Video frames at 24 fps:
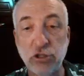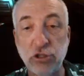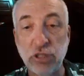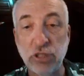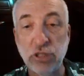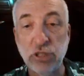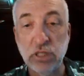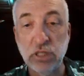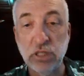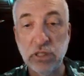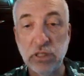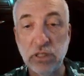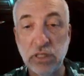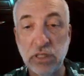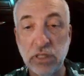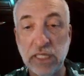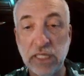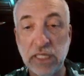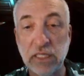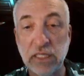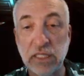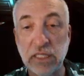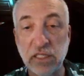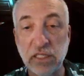edge
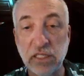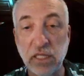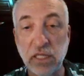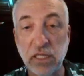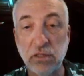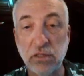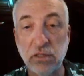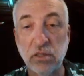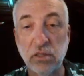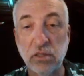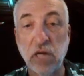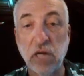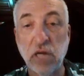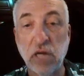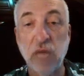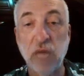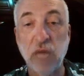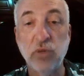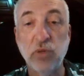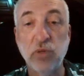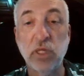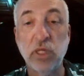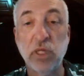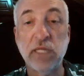in the
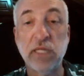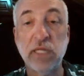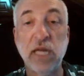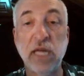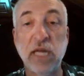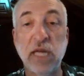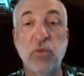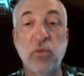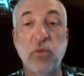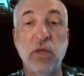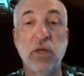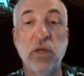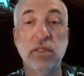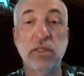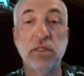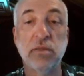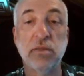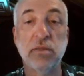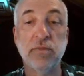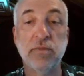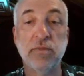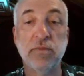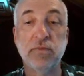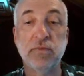center I put a data
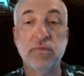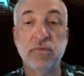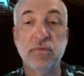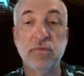point.